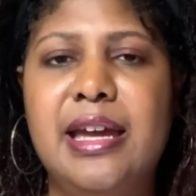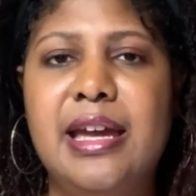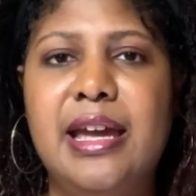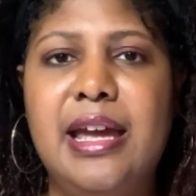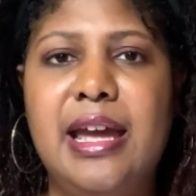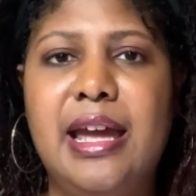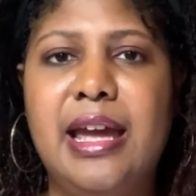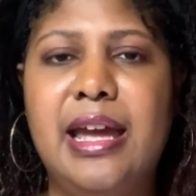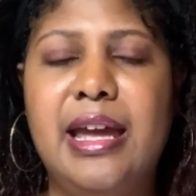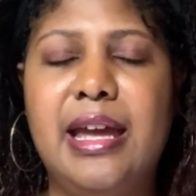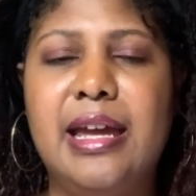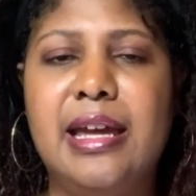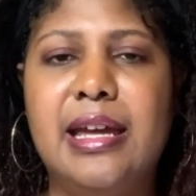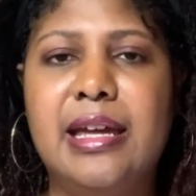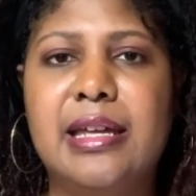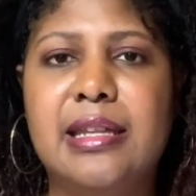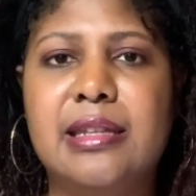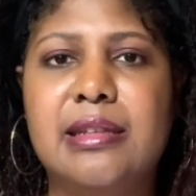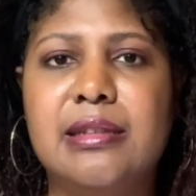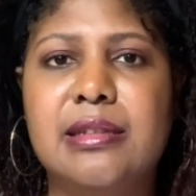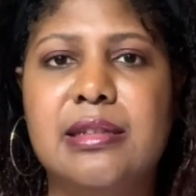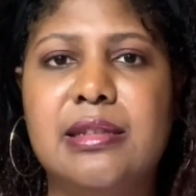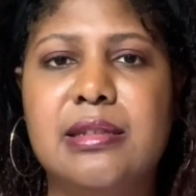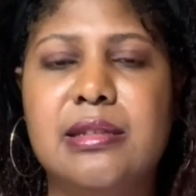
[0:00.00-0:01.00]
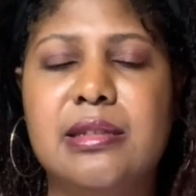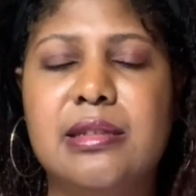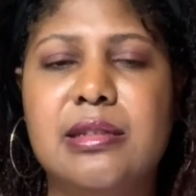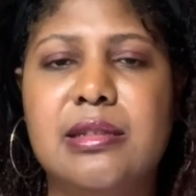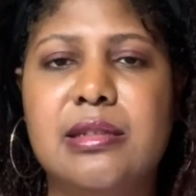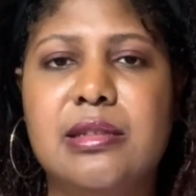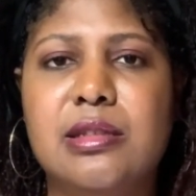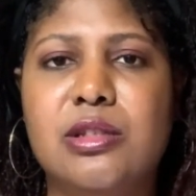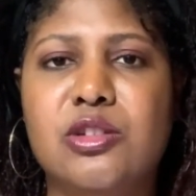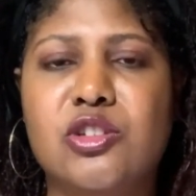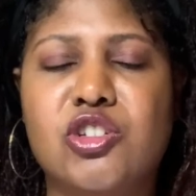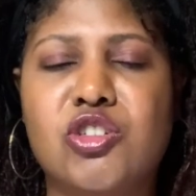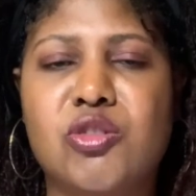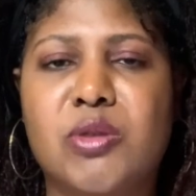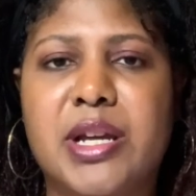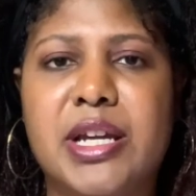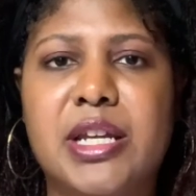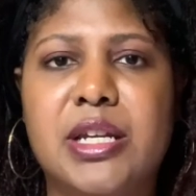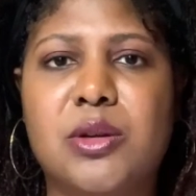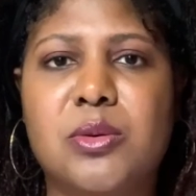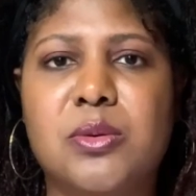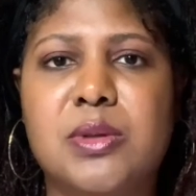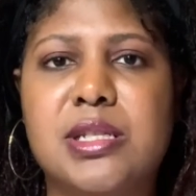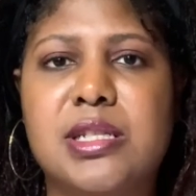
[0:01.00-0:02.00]
And the
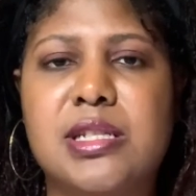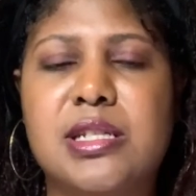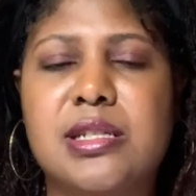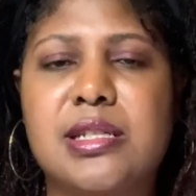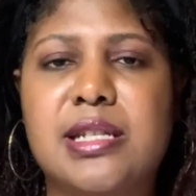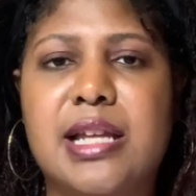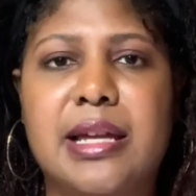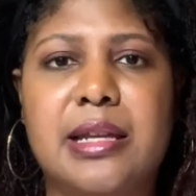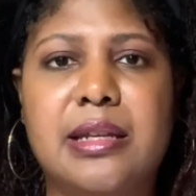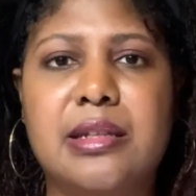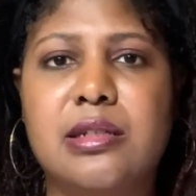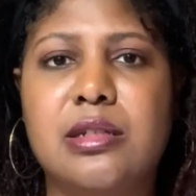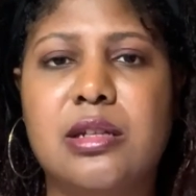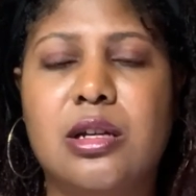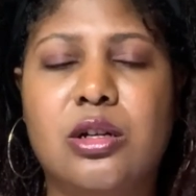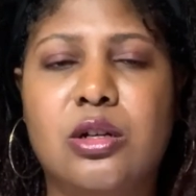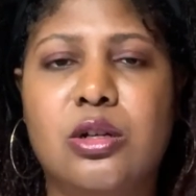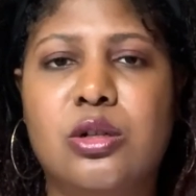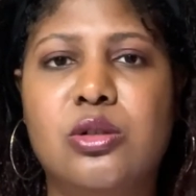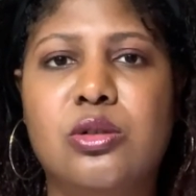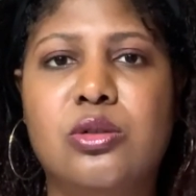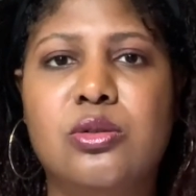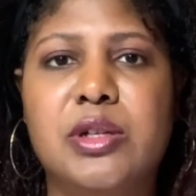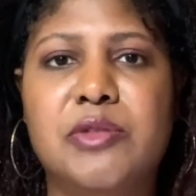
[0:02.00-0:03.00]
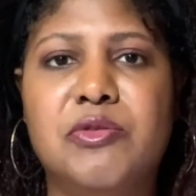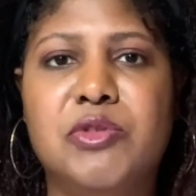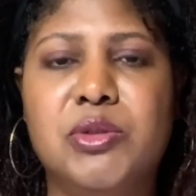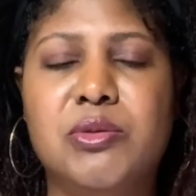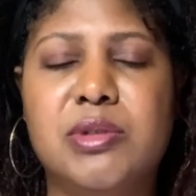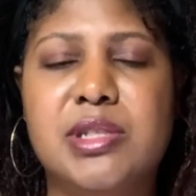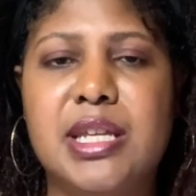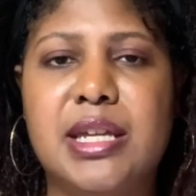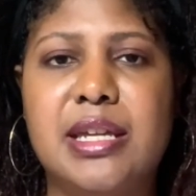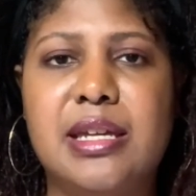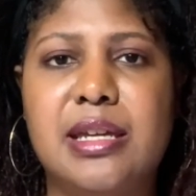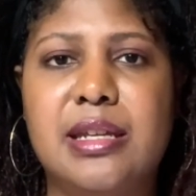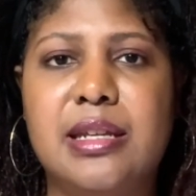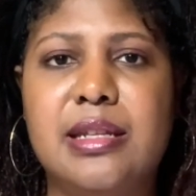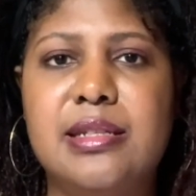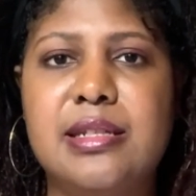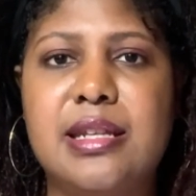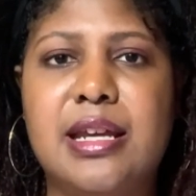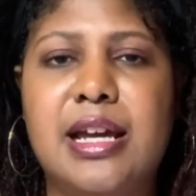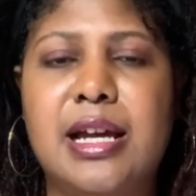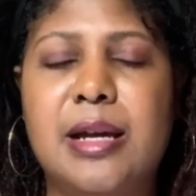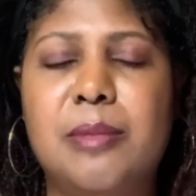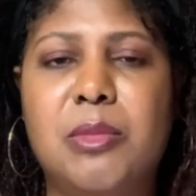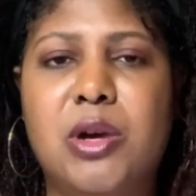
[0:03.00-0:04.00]
trainer was just like, no, if you take any
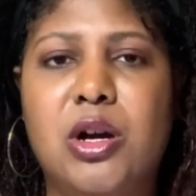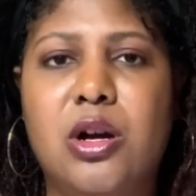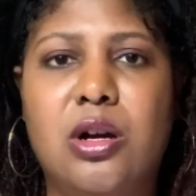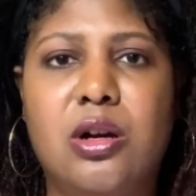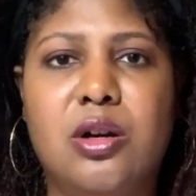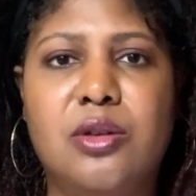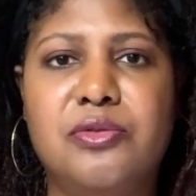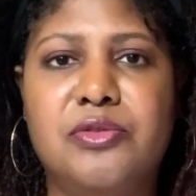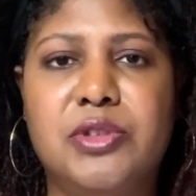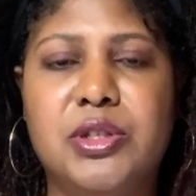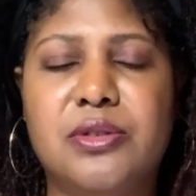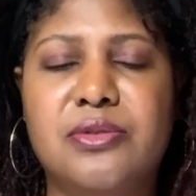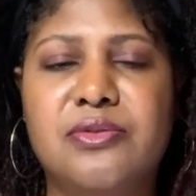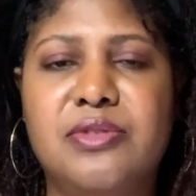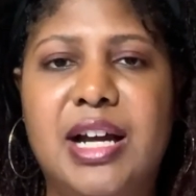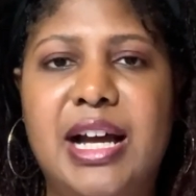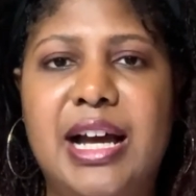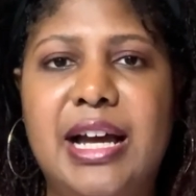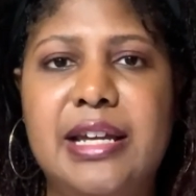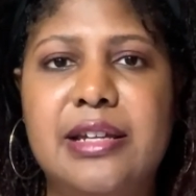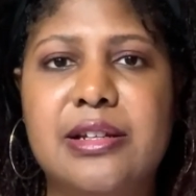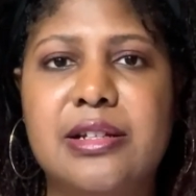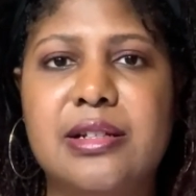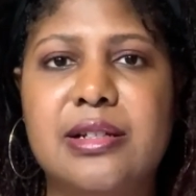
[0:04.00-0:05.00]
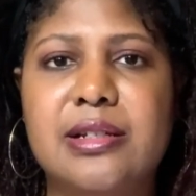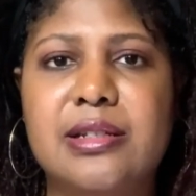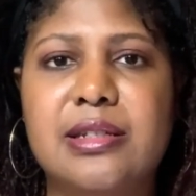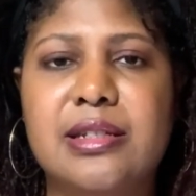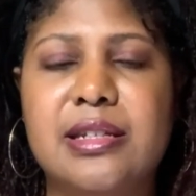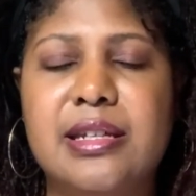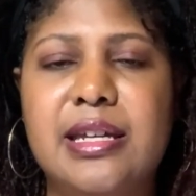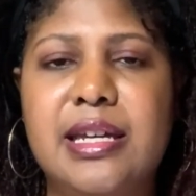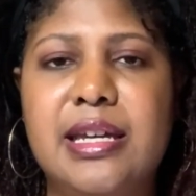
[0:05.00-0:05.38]
time off, you're fired.